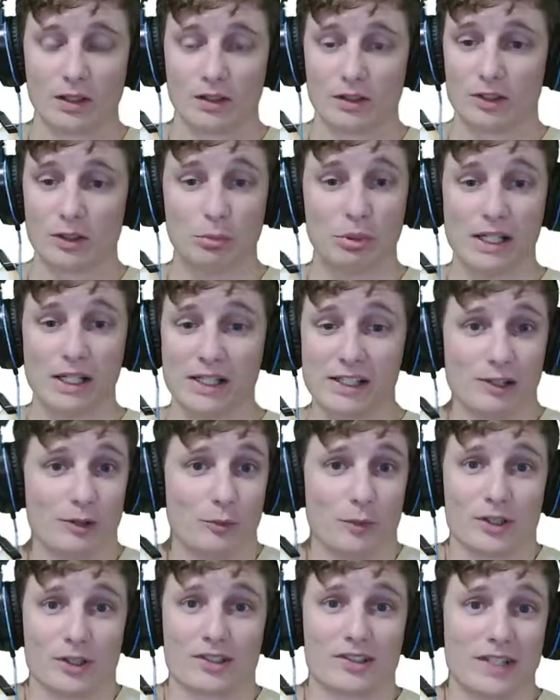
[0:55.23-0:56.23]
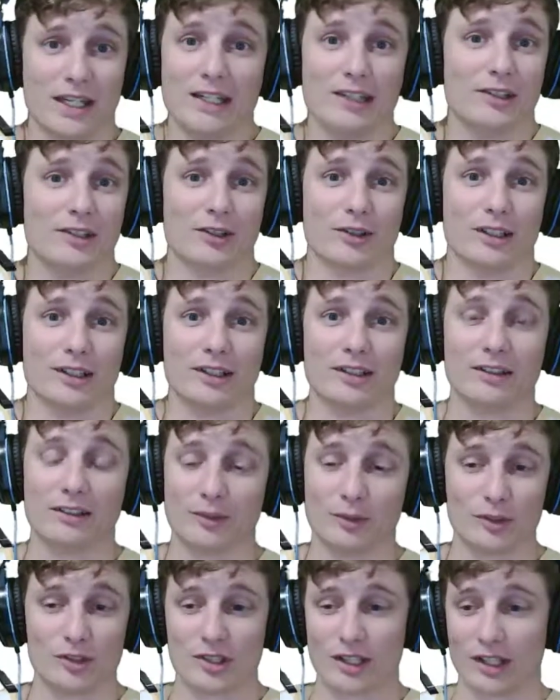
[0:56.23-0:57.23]
depending on what state you're in,
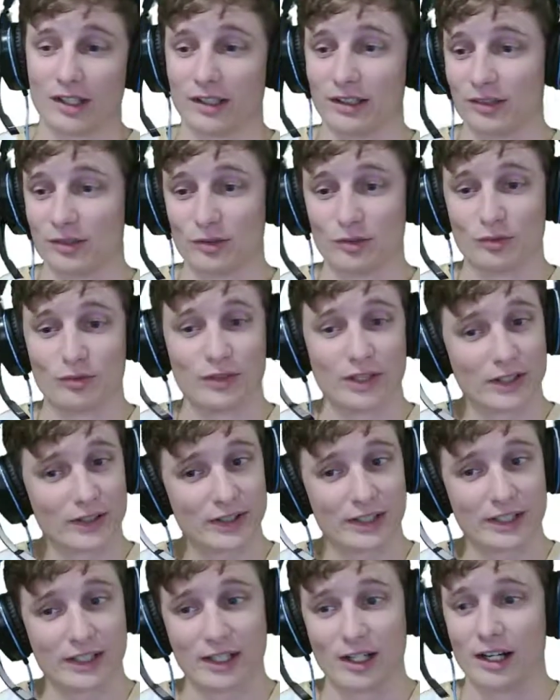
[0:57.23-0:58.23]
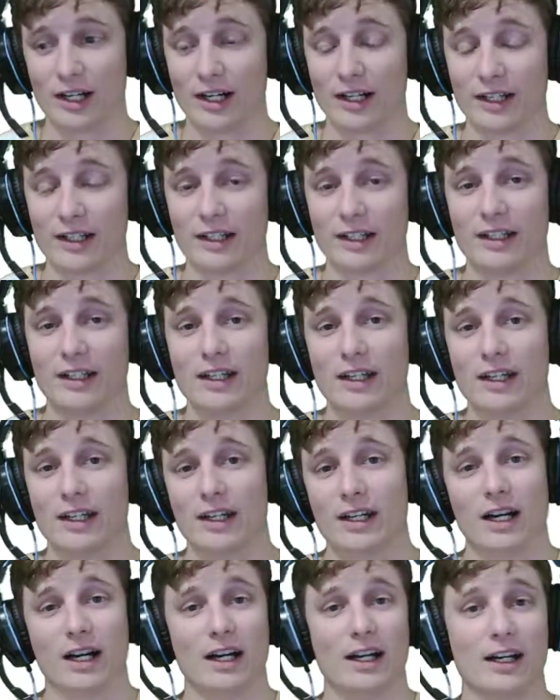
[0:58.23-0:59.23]
which is very odd.
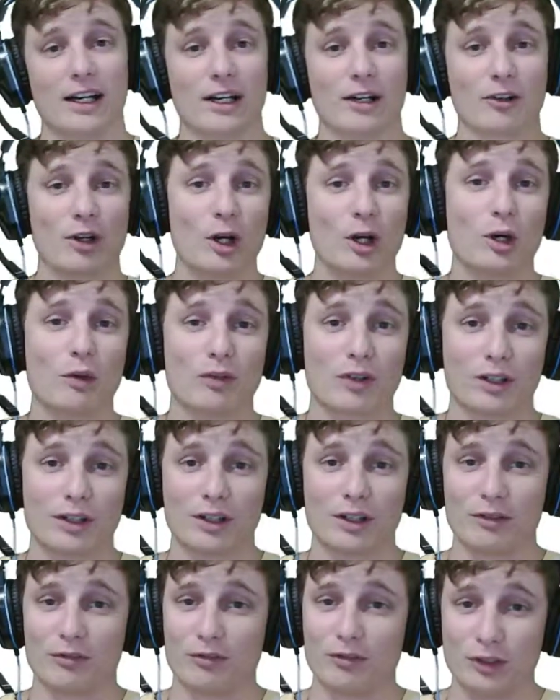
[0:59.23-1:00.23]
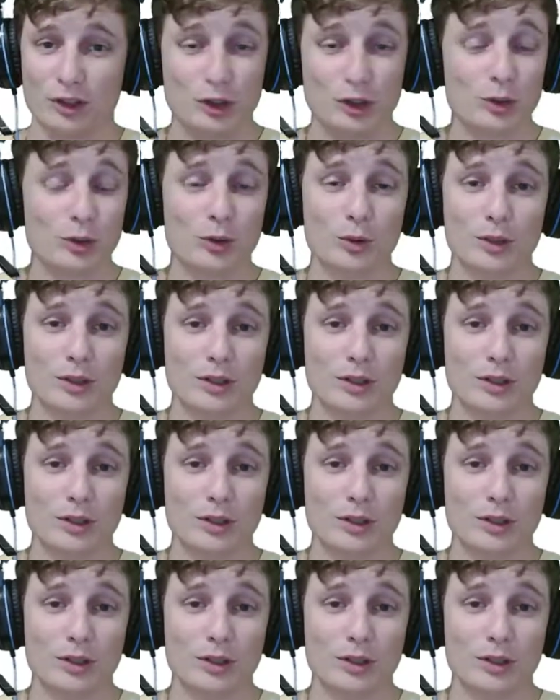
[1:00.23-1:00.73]
I'll go over a few